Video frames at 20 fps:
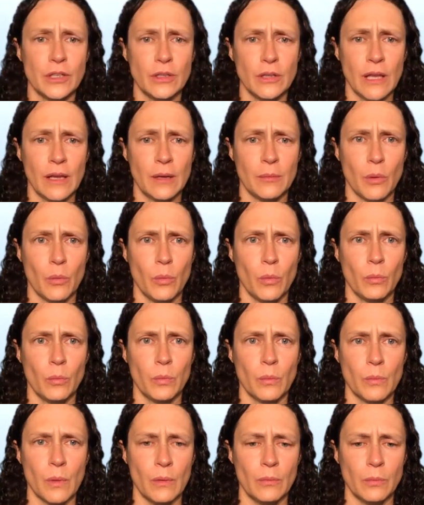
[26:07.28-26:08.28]
a
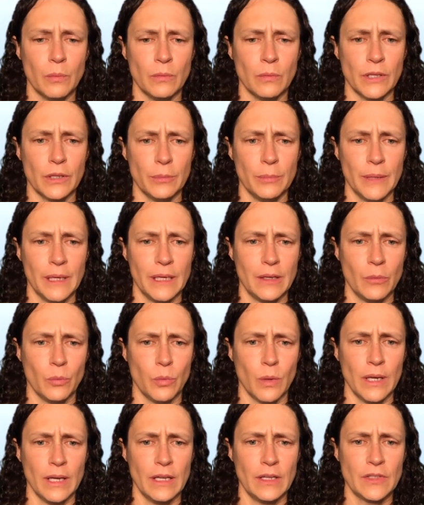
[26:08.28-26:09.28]
little bit
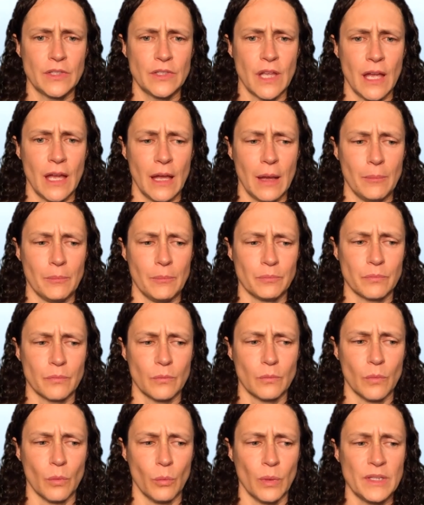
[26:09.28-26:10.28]
what does
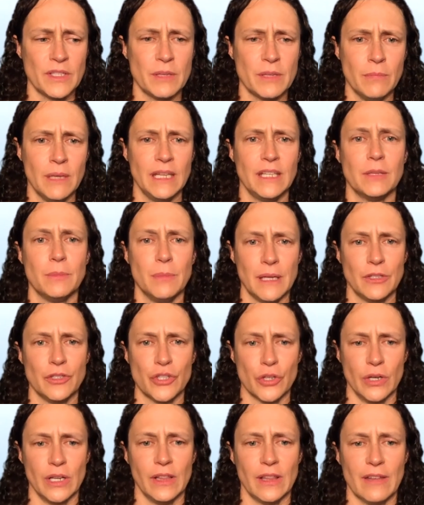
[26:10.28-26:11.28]
it mean to be a
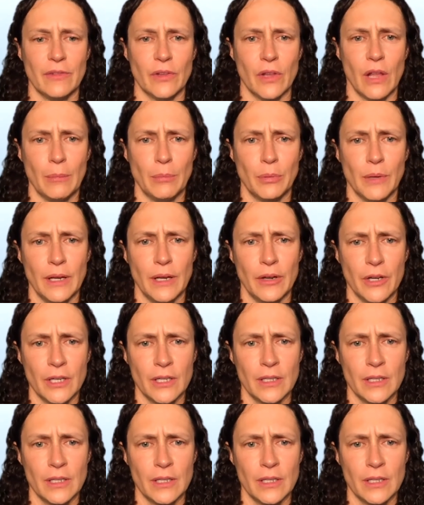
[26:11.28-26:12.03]
journey level operator?